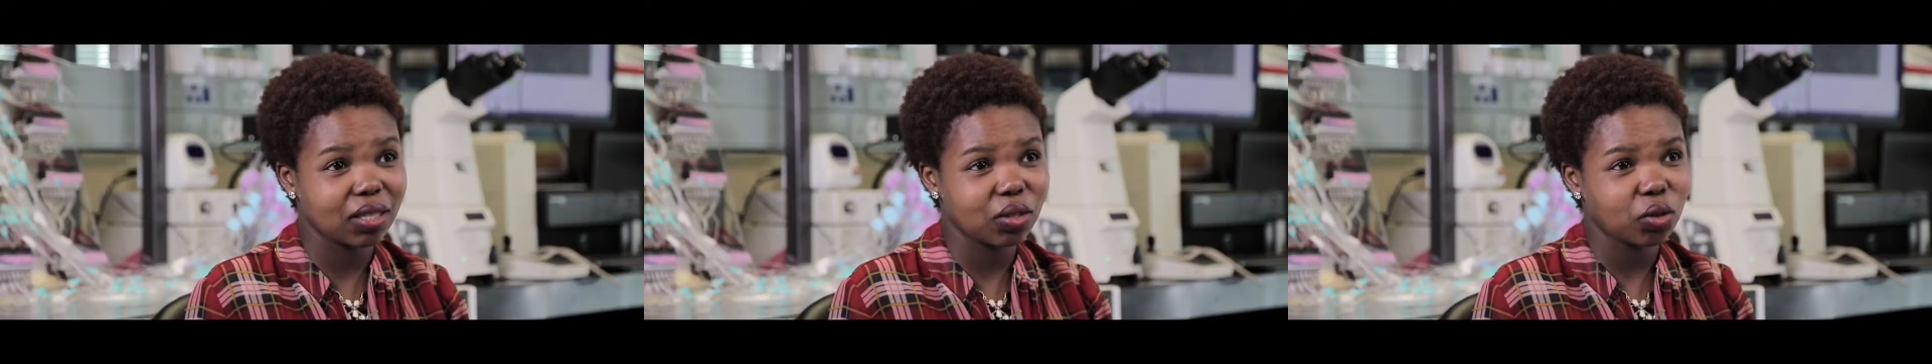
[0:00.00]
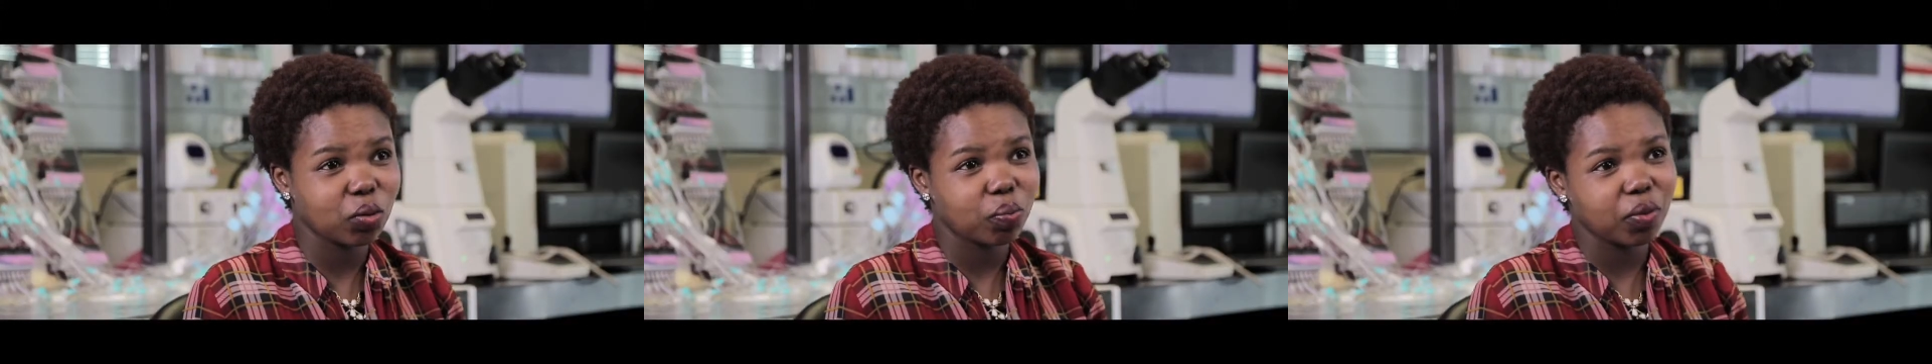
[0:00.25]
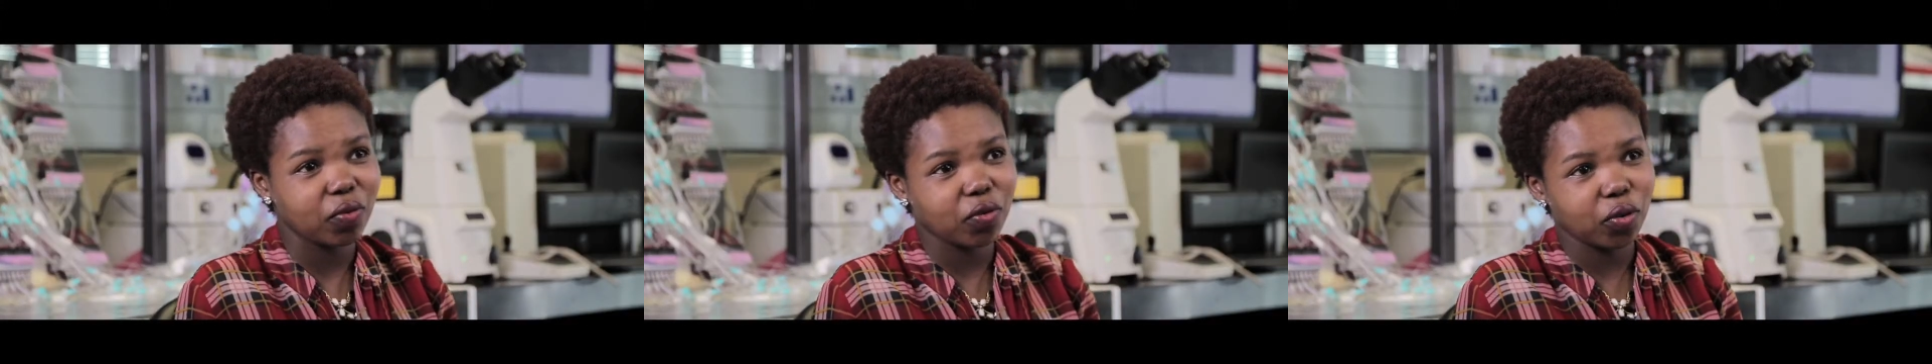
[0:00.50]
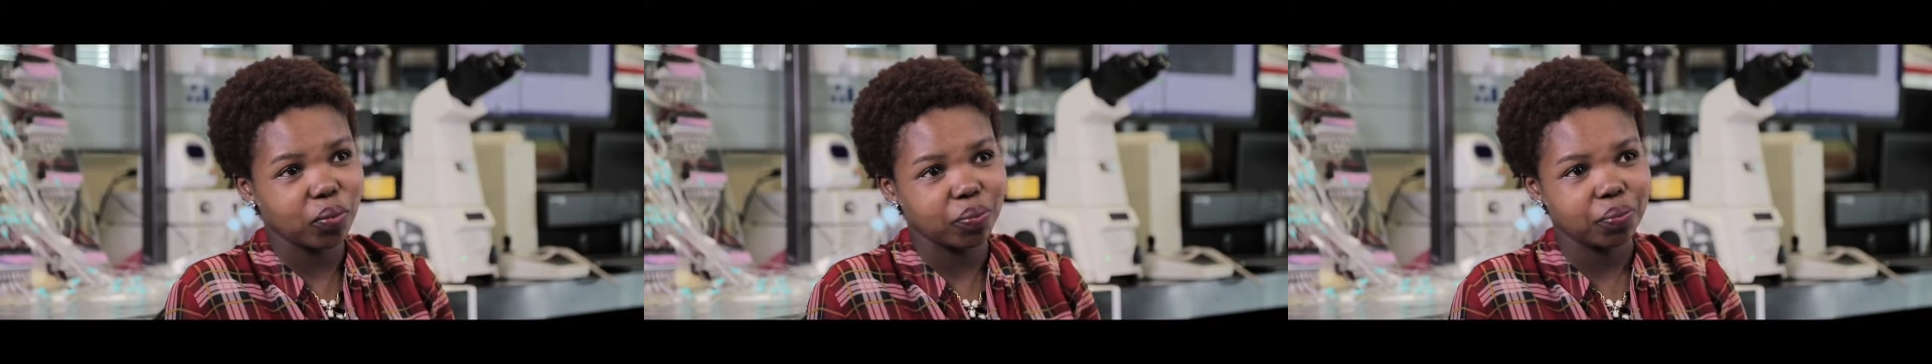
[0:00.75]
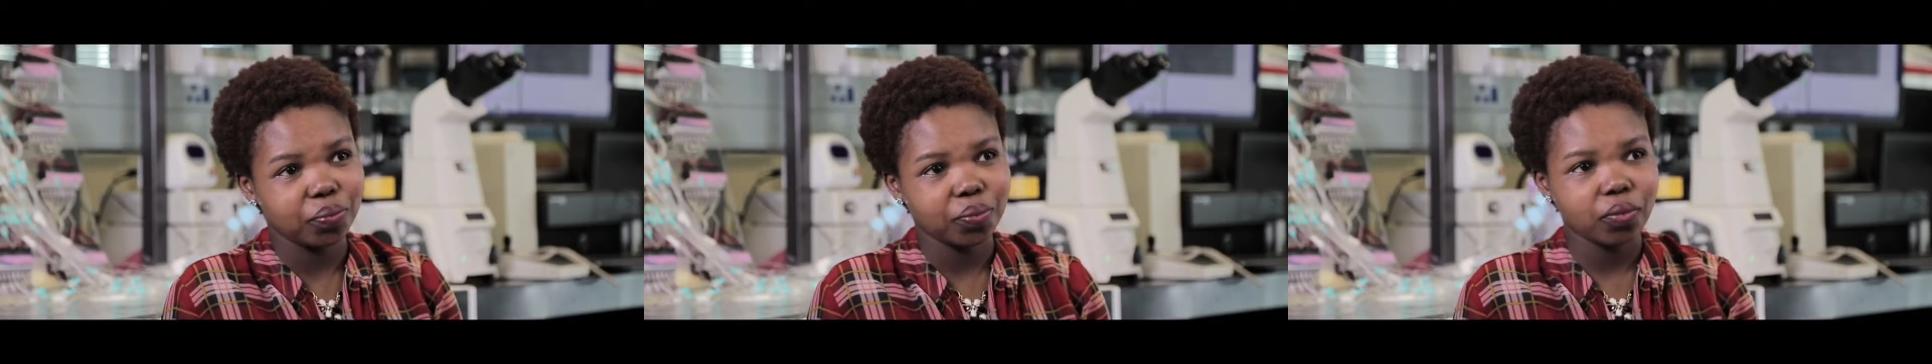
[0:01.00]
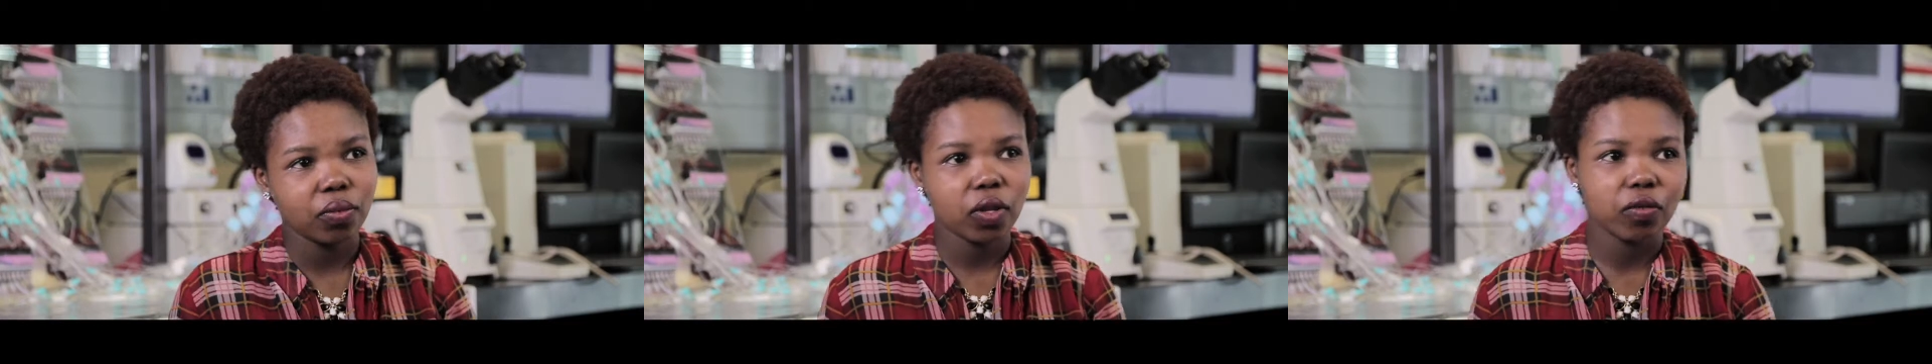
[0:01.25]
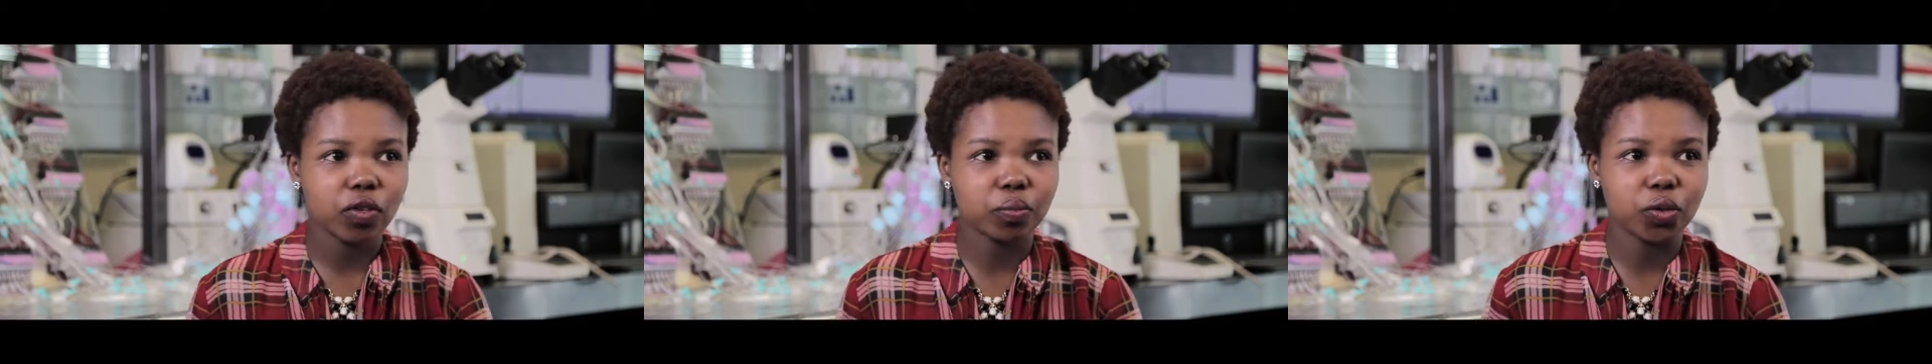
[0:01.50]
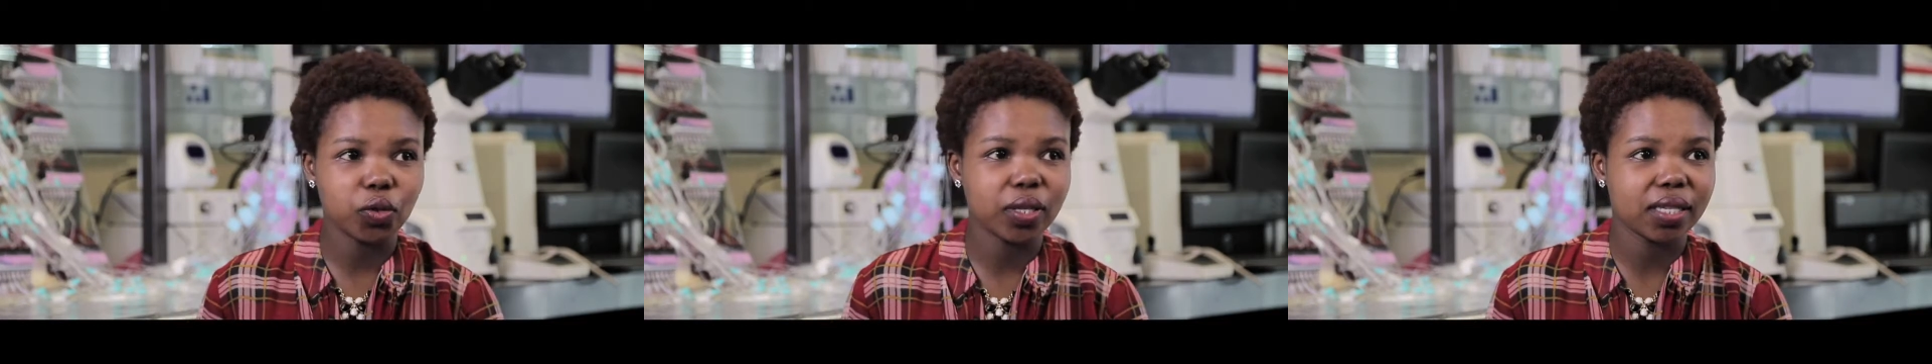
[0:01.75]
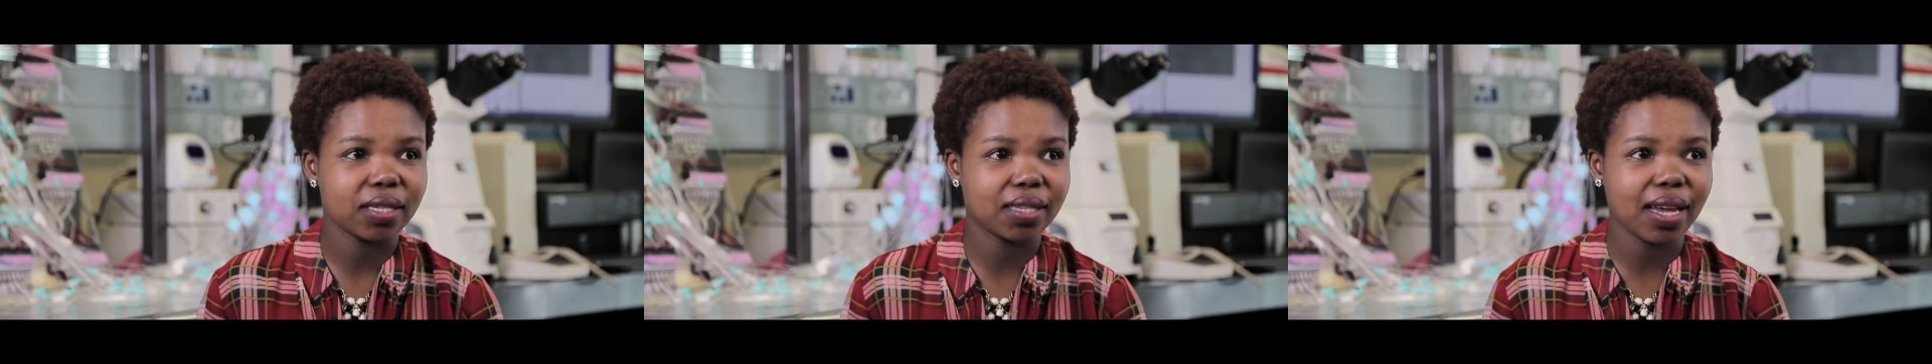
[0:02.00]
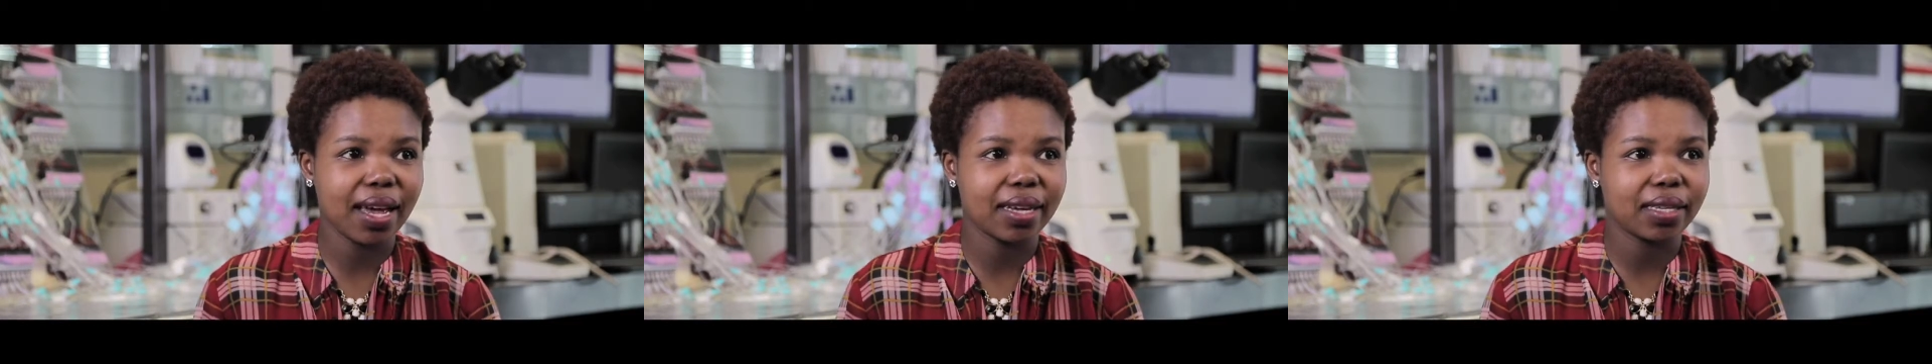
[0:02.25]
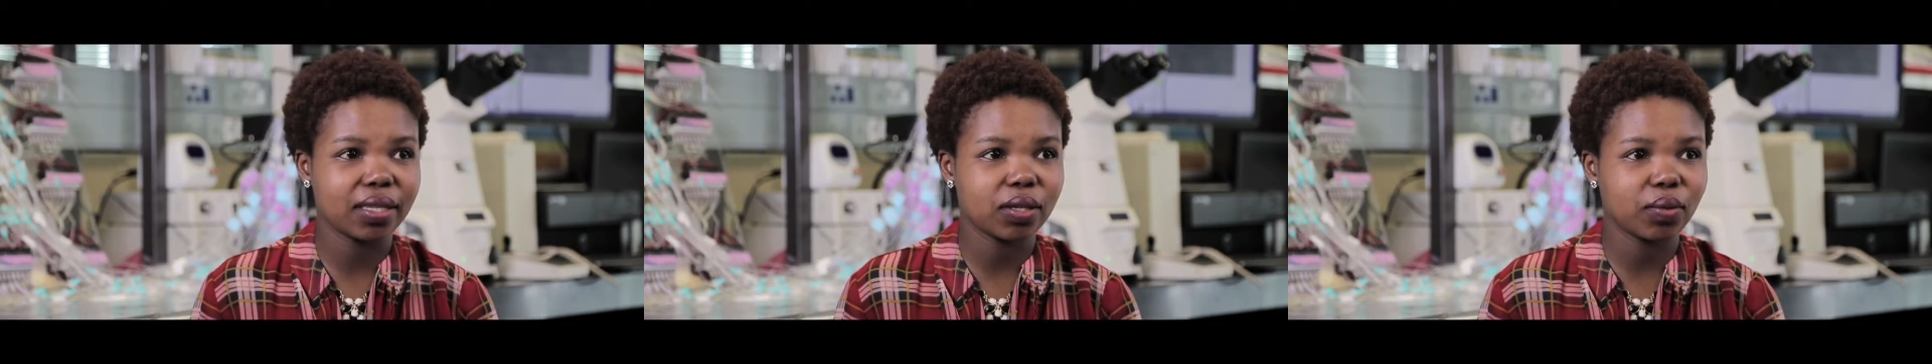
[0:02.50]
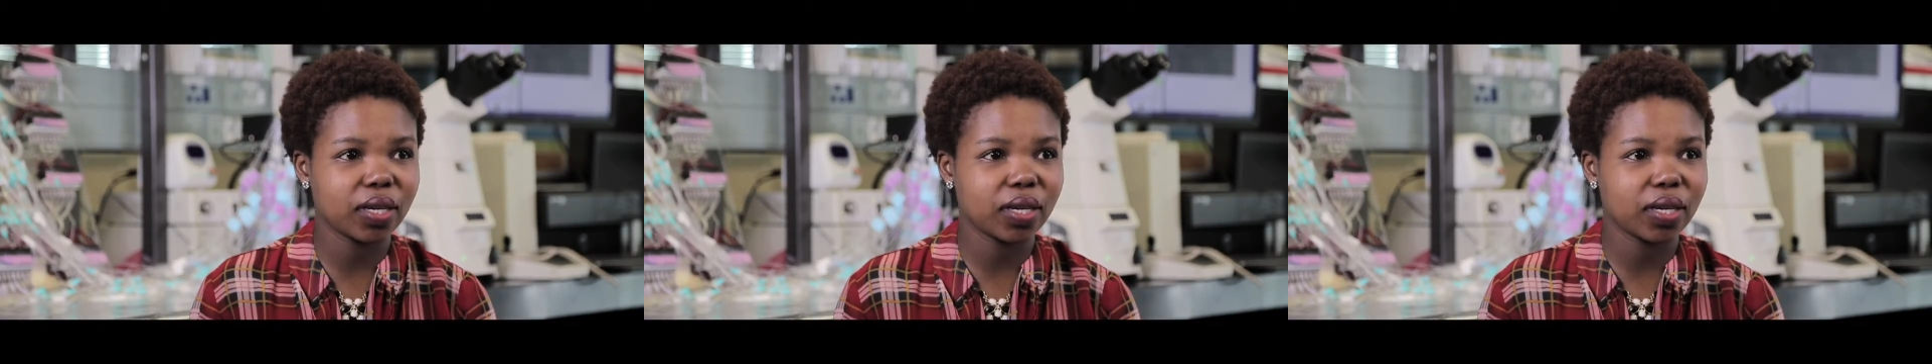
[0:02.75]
stop me from doing science.